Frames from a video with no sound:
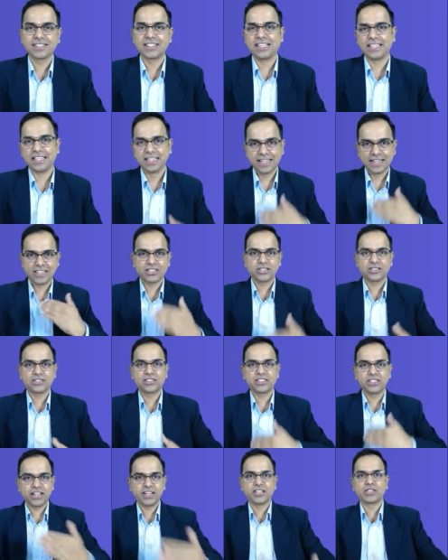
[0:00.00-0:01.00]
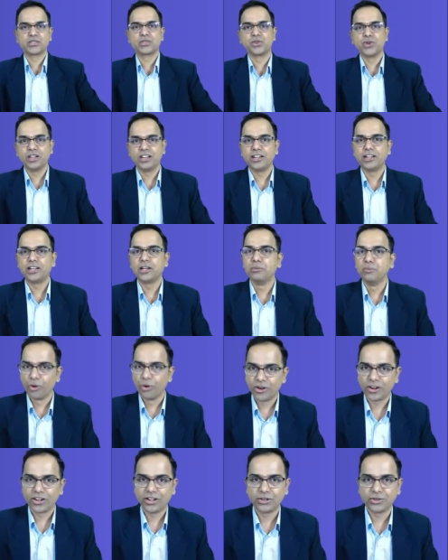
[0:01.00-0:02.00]
Let us go a little more into
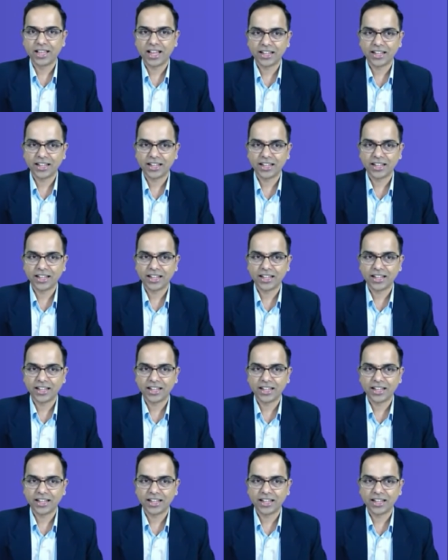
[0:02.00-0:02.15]
that.